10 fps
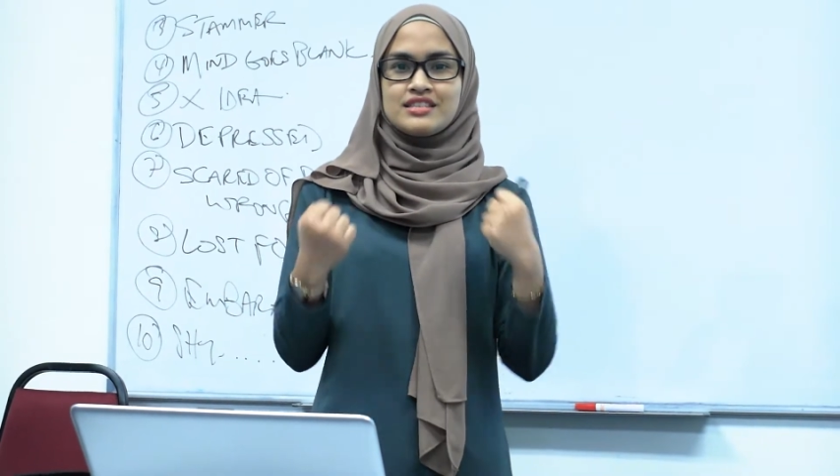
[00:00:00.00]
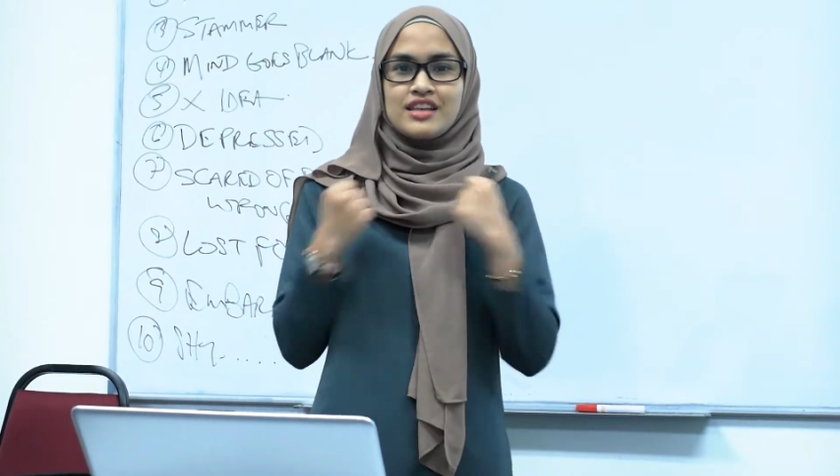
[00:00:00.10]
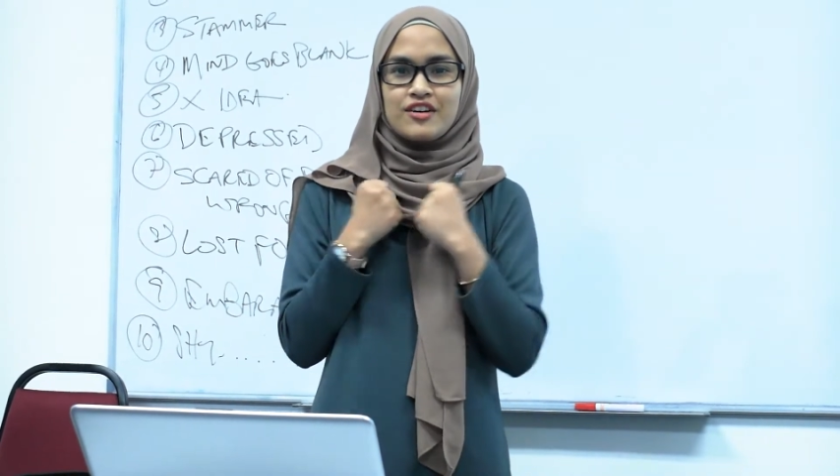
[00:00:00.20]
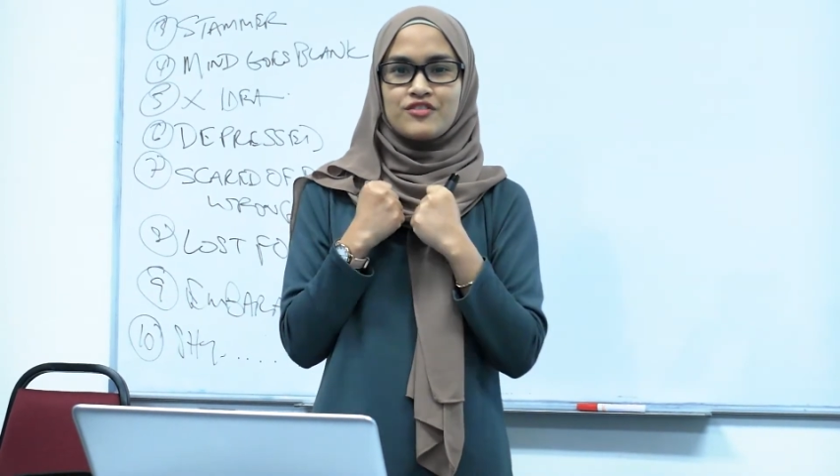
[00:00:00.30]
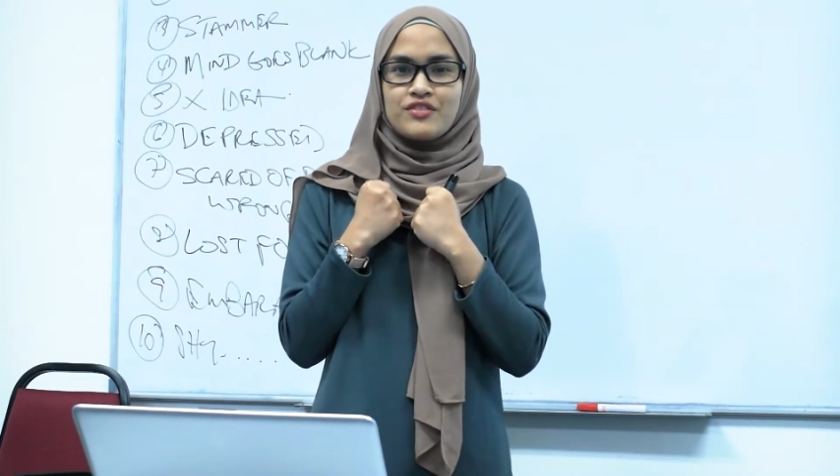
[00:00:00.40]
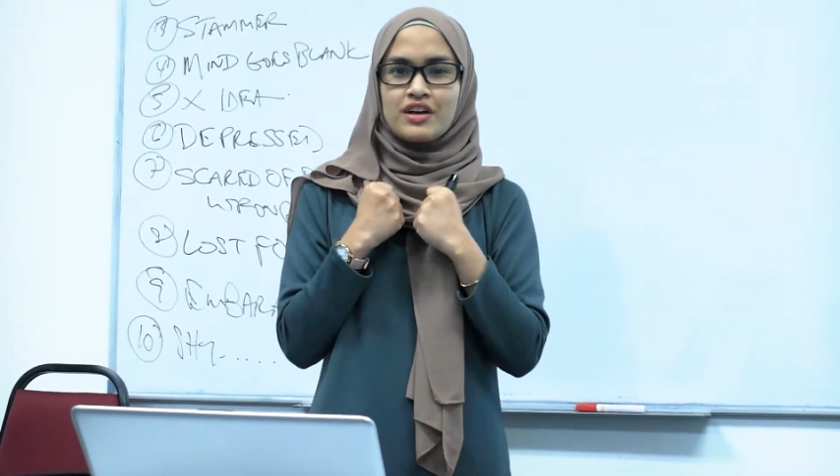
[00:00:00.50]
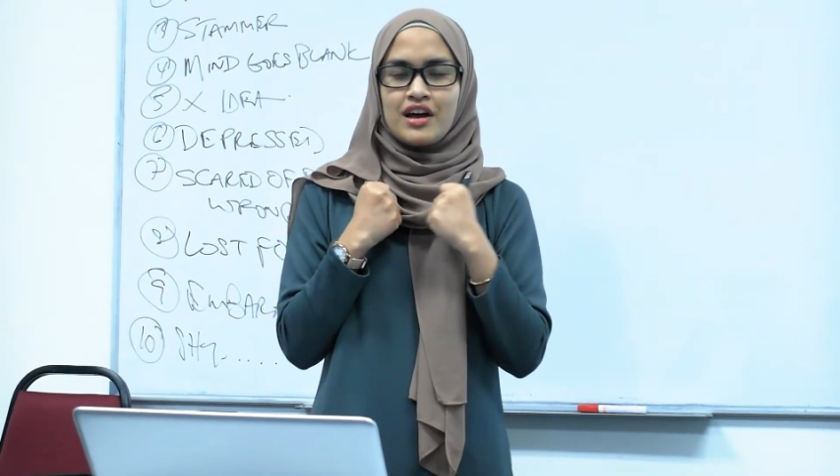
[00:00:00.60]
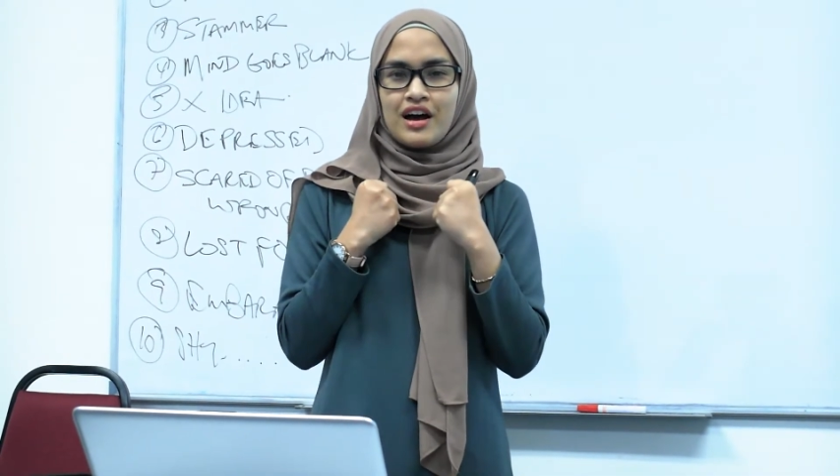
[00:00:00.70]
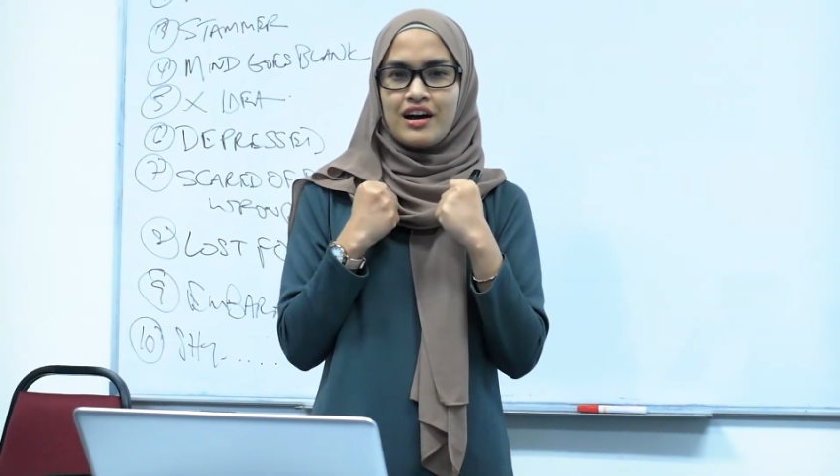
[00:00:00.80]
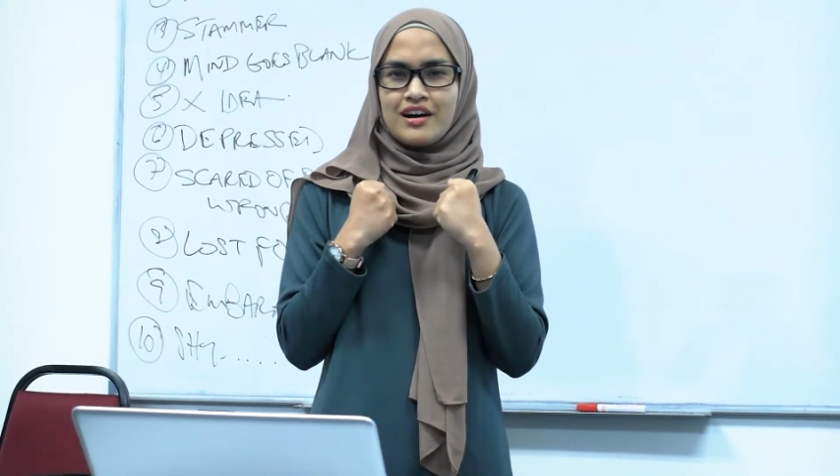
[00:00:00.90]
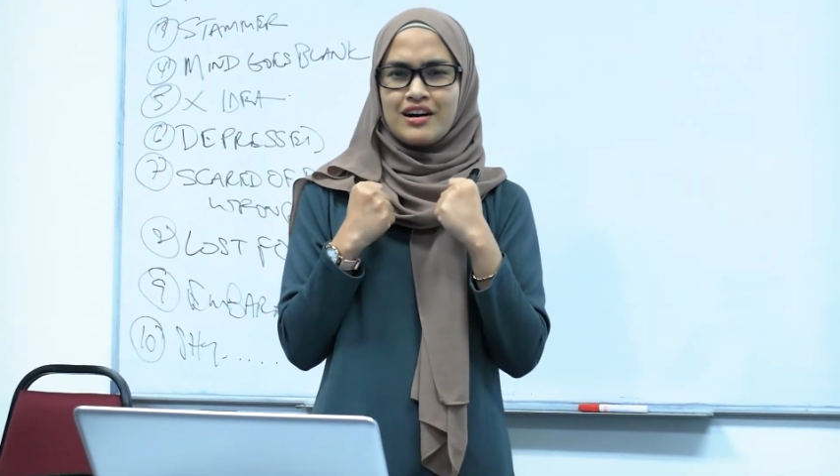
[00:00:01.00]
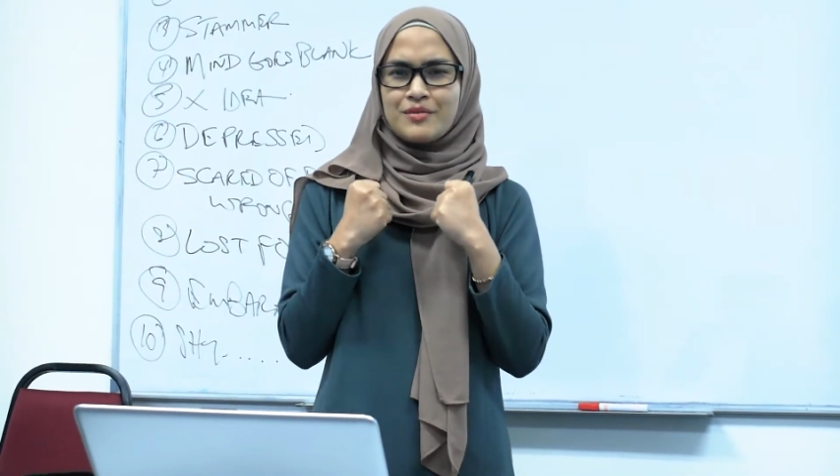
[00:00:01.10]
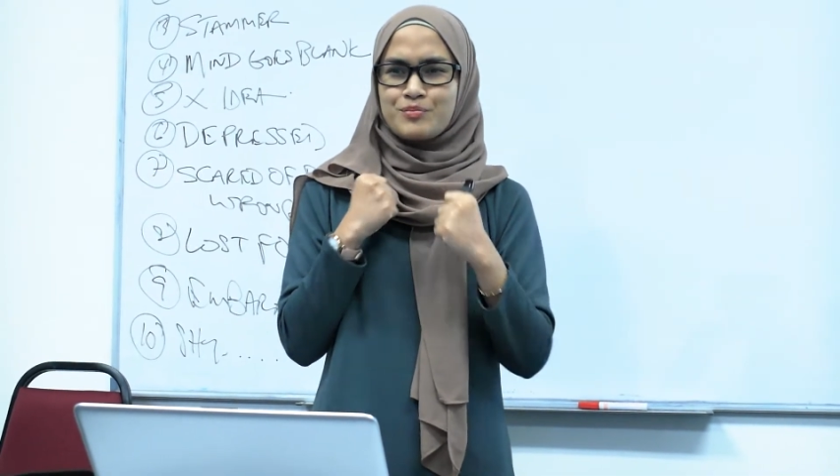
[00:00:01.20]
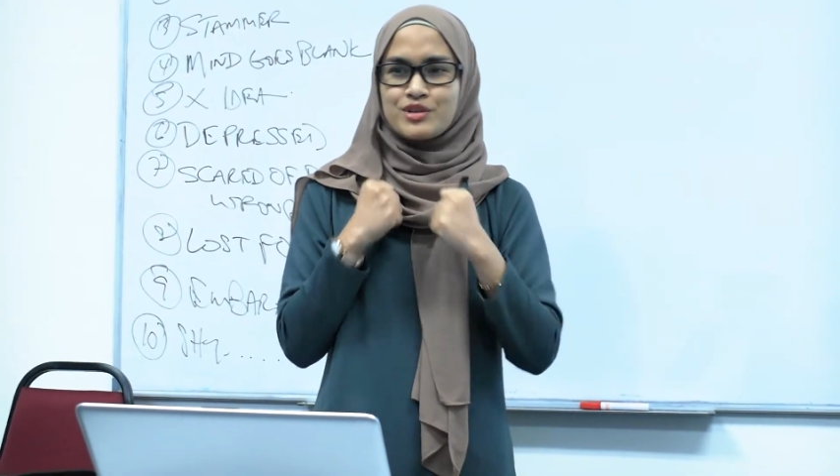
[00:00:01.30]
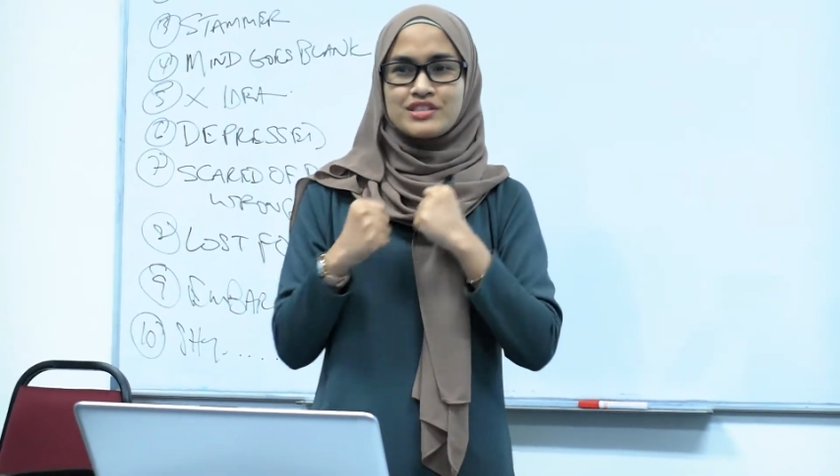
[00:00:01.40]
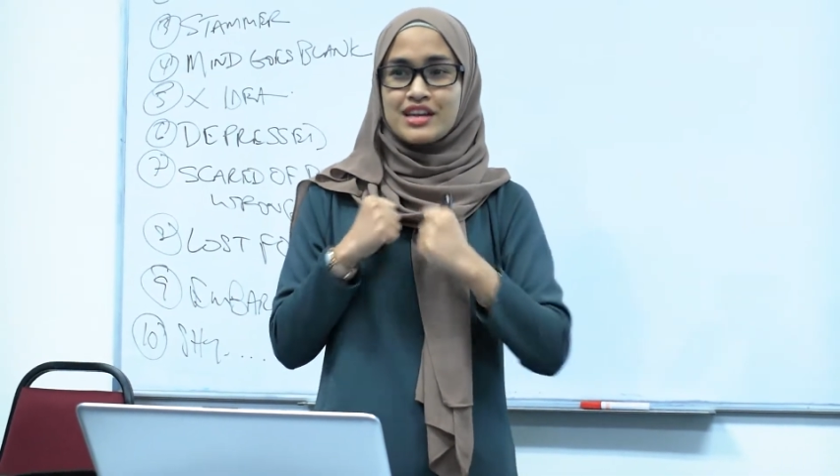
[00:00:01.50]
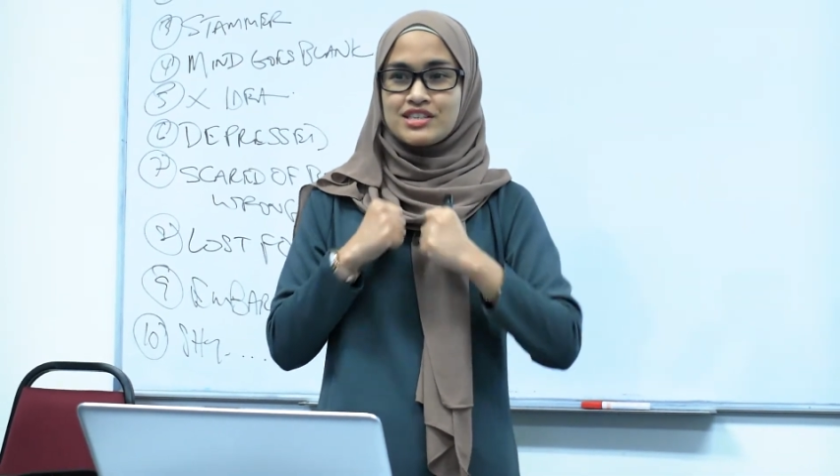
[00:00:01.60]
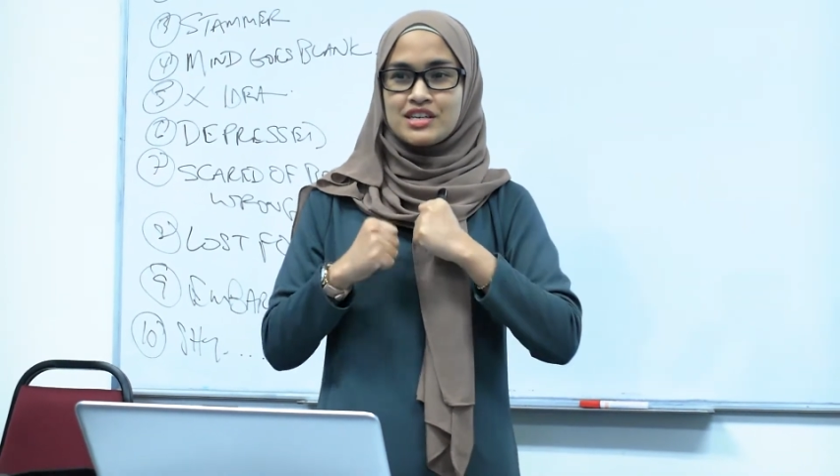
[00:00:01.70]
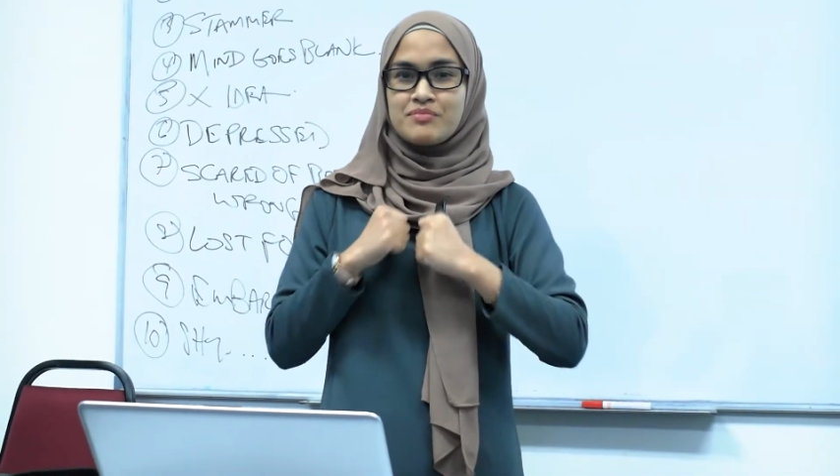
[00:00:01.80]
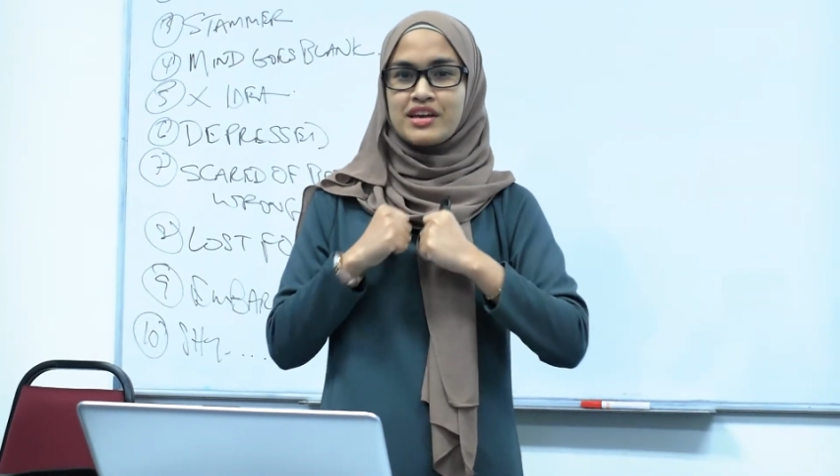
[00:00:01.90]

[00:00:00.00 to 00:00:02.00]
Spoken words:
self-protection